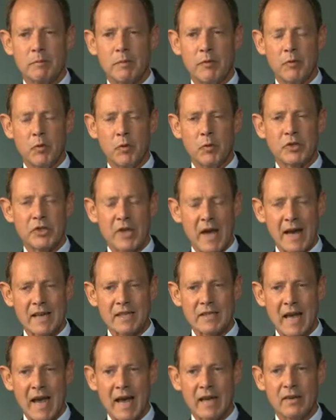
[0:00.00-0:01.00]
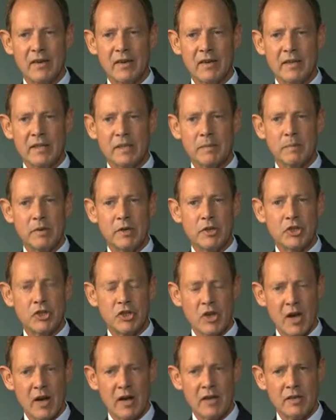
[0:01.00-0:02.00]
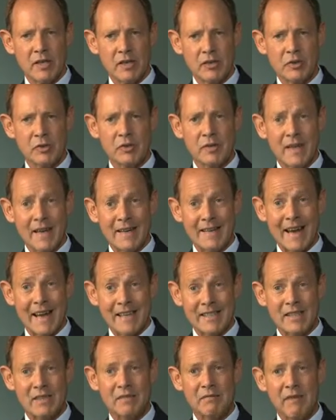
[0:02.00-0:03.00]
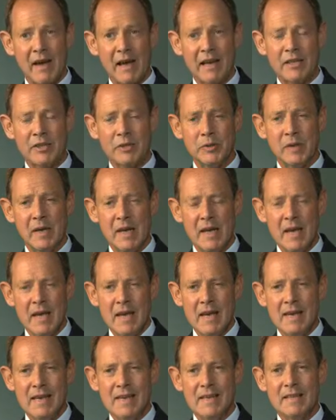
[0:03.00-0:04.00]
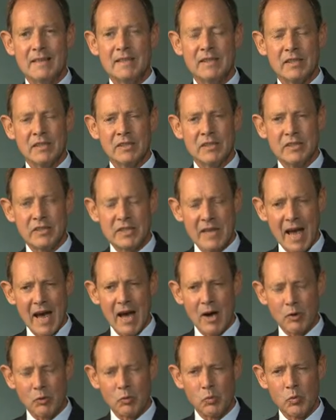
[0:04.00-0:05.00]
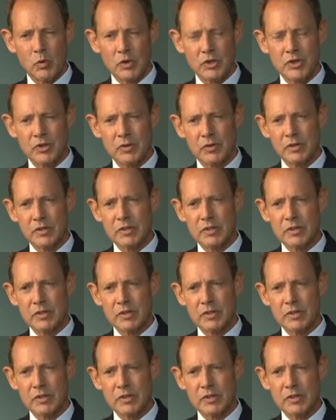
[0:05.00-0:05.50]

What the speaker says: before tax and earnings per share, and yet your net asset value is down. What's your